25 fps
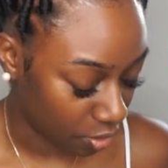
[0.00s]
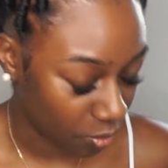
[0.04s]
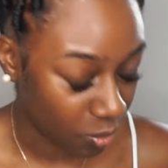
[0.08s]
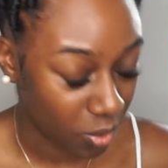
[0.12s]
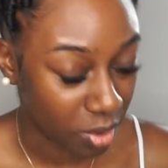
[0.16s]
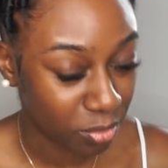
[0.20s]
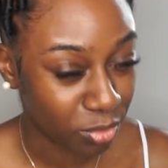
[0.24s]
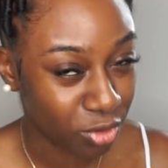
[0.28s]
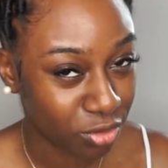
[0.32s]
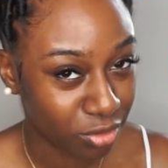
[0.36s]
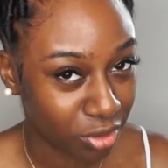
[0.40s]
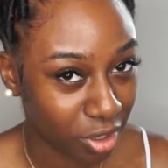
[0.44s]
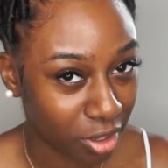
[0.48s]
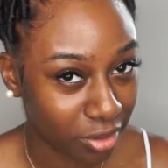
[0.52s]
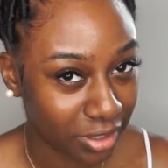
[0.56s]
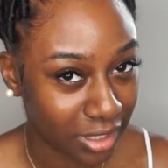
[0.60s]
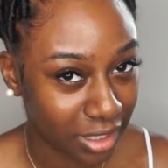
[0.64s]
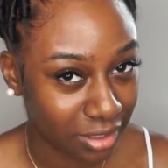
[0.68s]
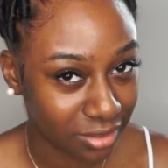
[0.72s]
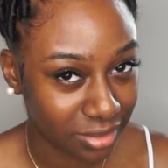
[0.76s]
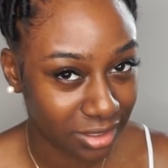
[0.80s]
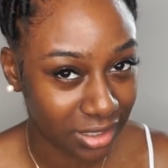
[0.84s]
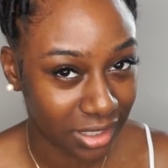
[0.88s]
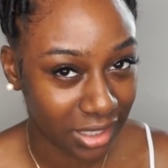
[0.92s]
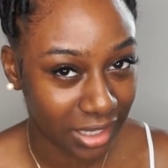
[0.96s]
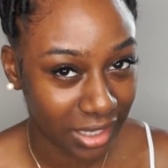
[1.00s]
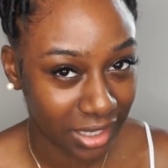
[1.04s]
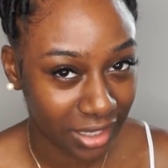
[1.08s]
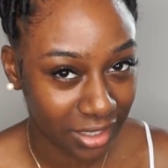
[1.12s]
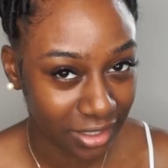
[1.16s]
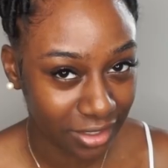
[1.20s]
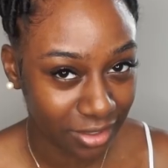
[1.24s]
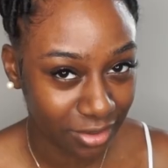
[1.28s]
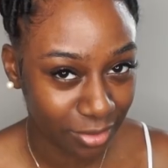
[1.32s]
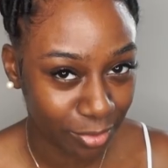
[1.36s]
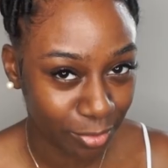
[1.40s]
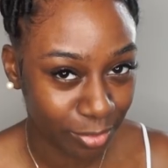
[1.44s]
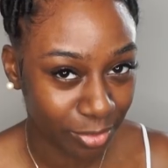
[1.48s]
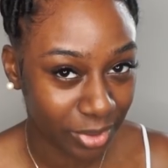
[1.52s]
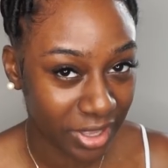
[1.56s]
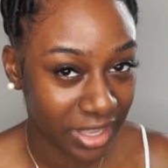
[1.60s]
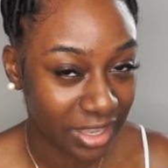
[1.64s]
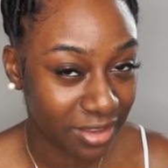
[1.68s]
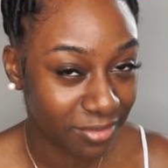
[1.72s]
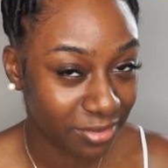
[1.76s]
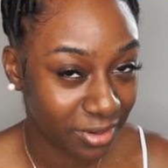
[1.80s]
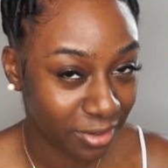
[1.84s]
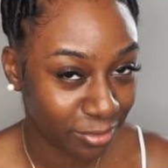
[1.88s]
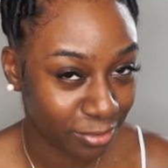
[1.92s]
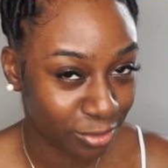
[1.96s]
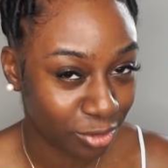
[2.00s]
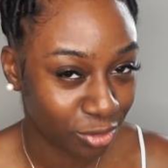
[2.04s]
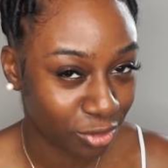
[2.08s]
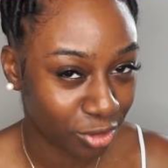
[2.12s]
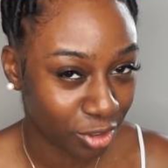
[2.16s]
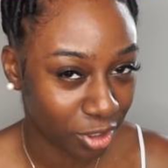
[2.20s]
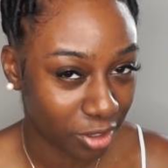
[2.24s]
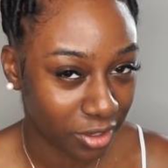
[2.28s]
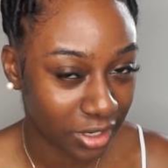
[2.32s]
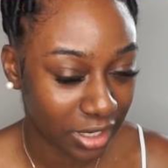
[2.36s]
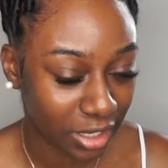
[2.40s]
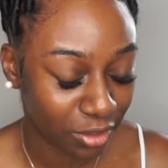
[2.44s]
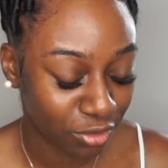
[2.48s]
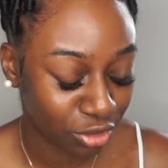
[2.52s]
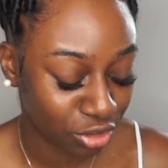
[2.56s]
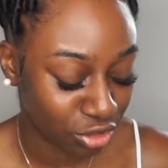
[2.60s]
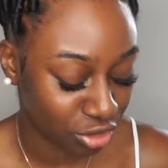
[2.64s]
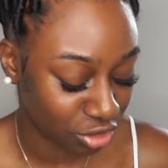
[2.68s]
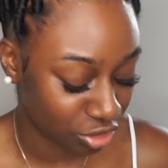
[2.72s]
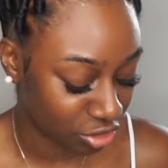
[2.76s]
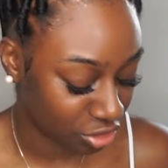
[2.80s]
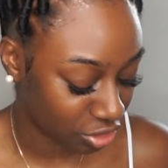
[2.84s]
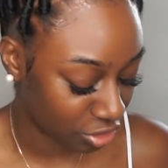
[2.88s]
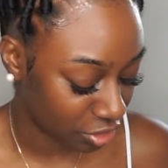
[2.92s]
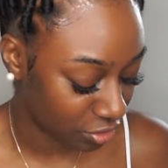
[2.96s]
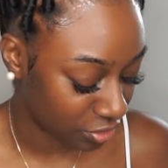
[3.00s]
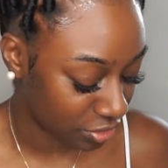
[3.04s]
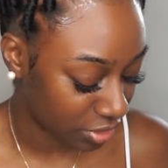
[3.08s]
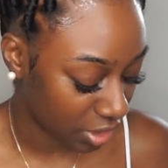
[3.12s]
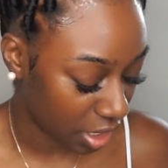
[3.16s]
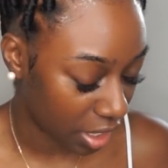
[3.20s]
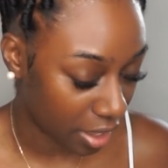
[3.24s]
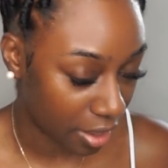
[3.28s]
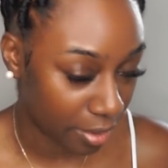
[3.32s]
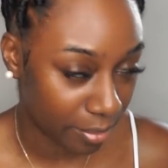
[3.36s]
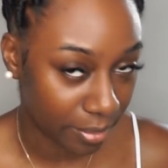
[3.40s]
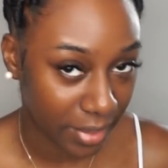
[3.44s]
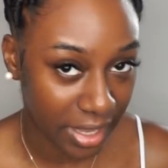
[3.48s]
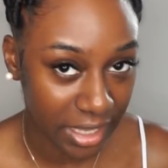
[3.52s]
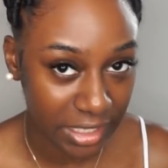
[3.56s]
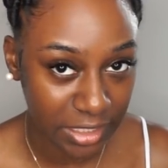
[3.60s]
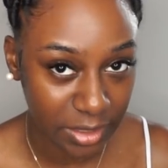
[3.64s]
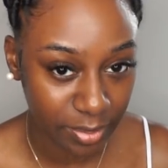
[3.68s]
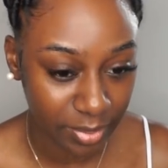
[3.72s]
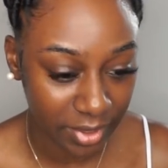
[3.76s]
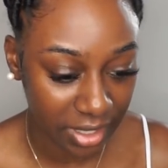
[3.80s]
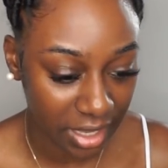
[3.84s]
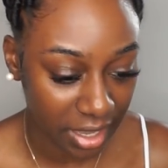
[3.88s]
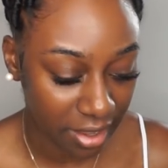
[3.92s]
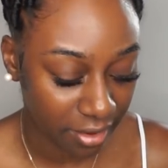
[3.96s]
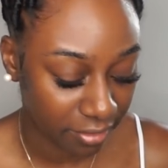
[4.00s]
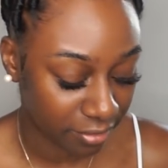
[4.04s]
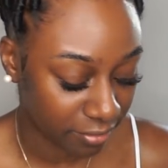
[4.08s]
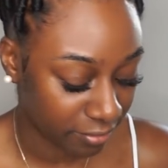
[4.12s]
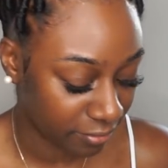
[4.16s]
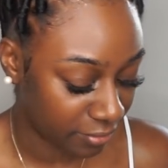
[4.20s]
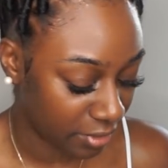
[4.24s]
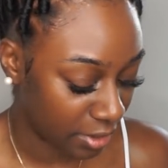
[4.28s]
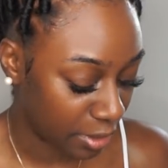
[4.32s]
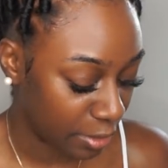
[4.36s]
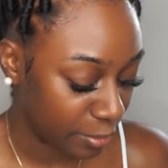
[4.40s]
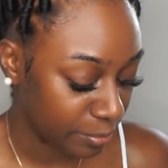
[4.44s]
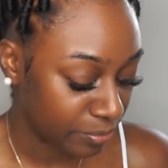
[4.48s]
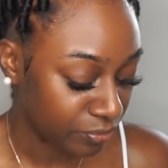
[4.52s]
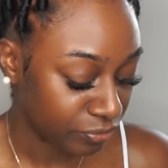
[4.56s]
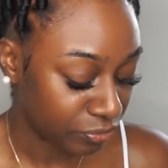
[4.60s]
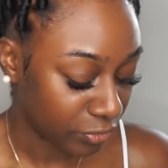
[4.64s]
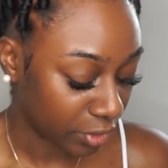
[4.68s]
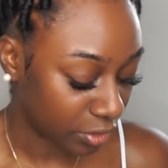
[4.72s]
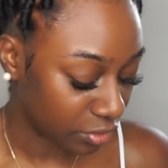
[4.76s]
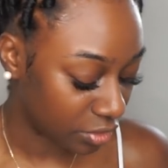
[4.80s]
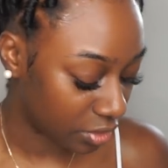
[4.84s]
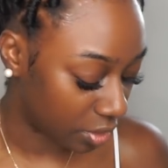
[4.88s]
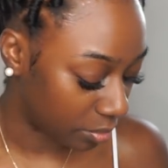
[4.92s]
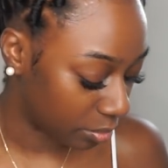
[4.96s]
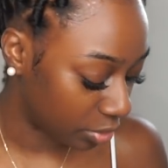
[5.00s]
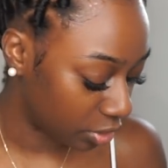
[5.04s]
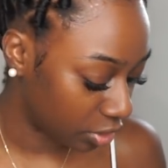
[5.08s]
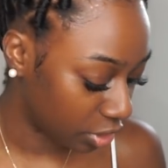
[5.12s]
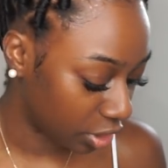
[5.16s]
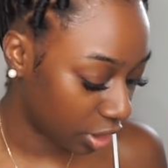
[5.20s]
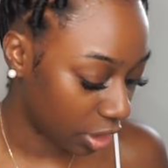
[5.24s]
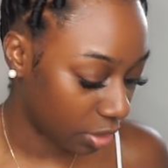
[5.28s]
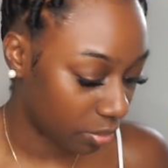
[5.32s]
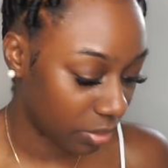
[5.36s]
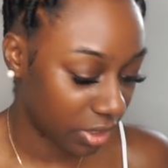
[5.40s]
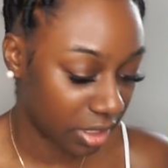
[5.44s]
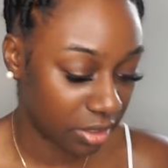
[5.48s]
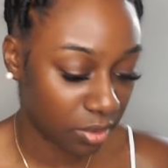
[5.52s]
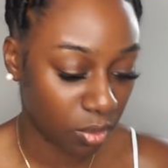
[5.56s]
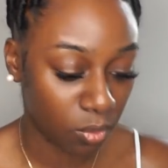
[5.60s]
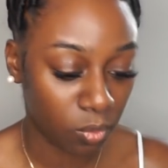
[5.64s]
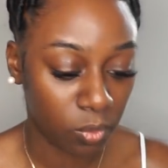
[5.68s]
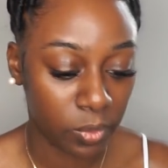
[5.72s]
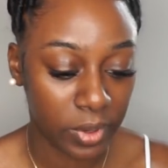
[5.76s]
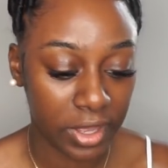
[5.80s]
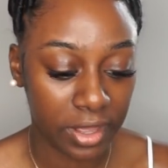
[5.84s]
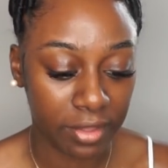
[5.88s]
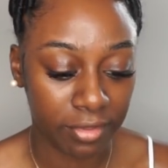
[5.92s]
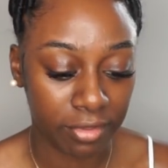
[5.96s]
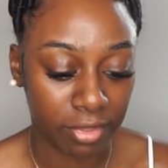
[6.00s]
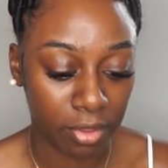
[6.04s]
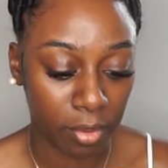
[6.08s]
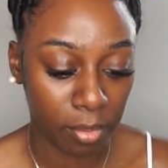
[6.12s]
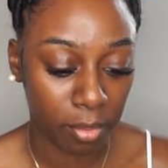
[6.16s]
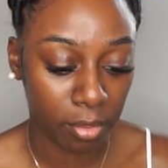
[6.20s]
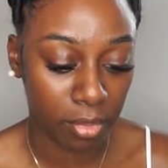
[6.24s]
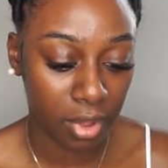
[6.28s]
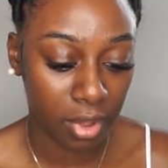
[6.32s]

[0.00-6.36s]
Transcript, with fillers: well I'm not going out today but even if you're not going out you should use um, SPF so I'm gonna go in with